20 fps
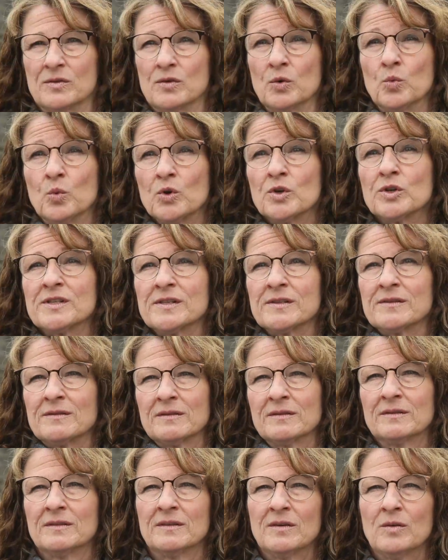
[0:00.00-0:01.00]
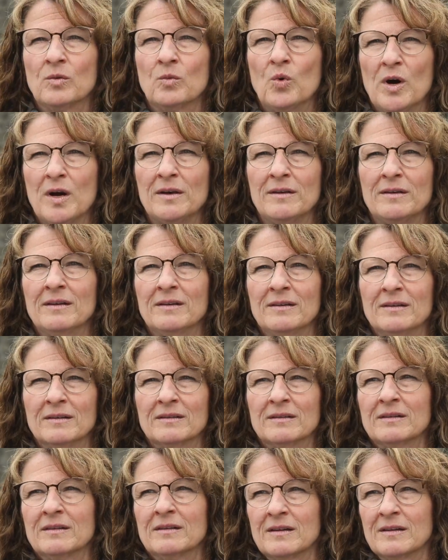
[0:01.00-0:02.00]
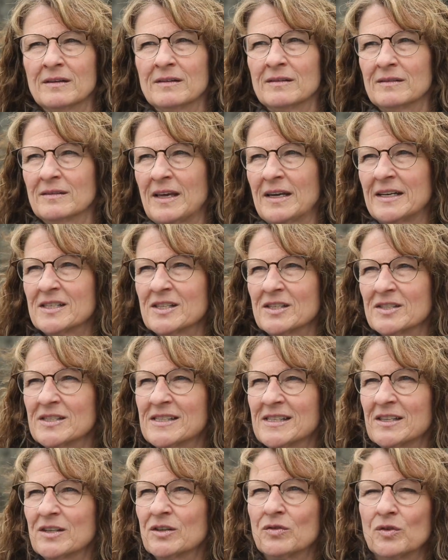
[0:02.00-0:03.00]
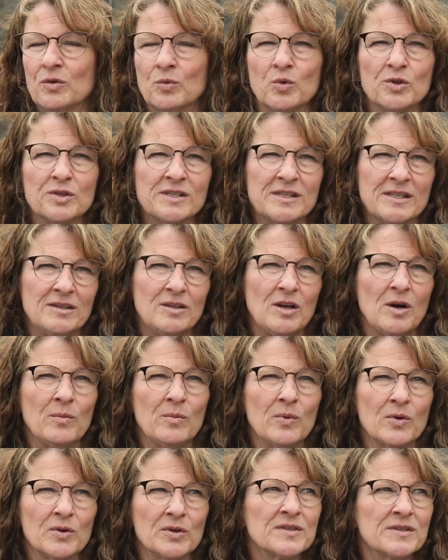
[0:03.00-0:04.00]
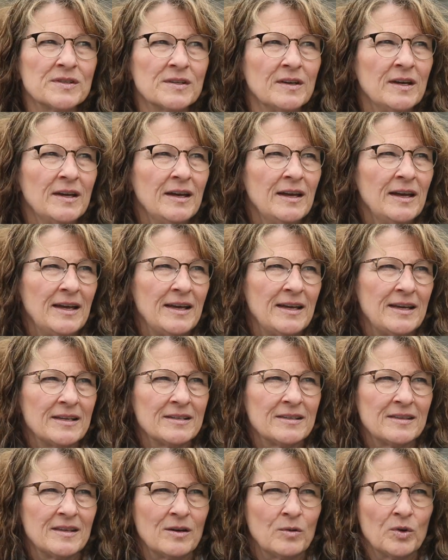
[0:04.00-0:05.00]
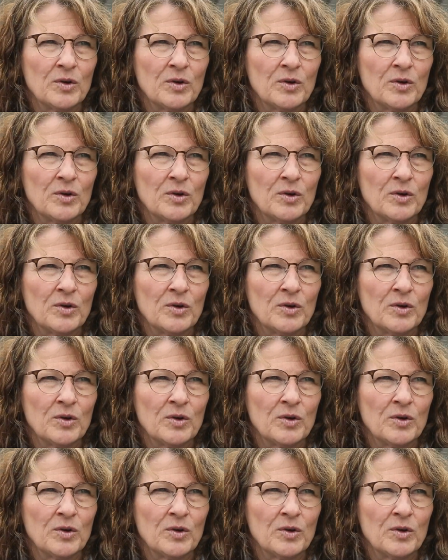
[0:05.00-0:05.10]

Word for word: the worst one uh, that is considered the worst in numbers. Uh, there